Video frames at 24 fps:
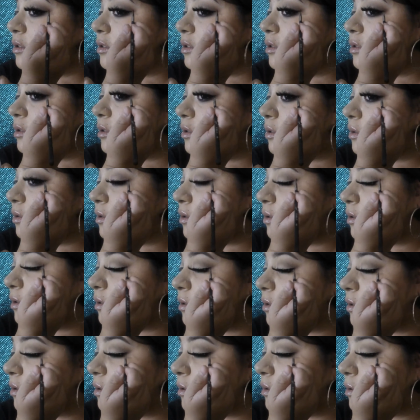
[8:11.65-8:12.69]
So we're
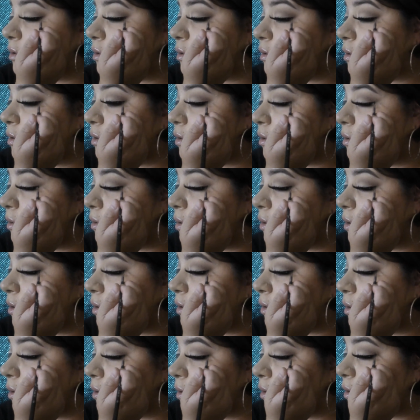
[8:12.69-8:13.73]
going to just go
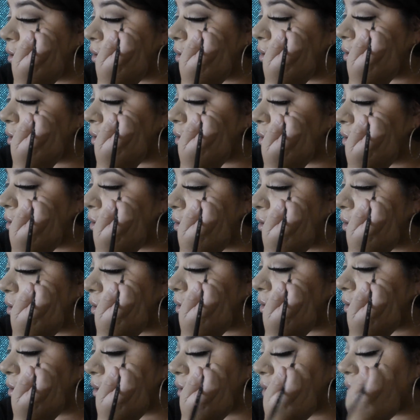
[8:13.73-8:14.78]
in
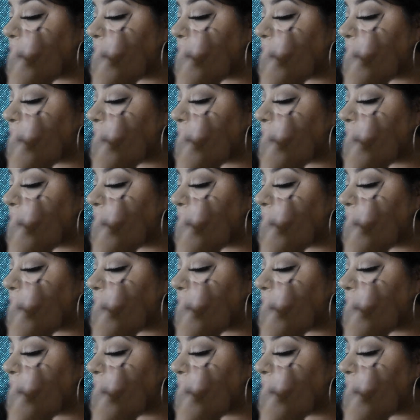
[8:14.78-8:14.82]
and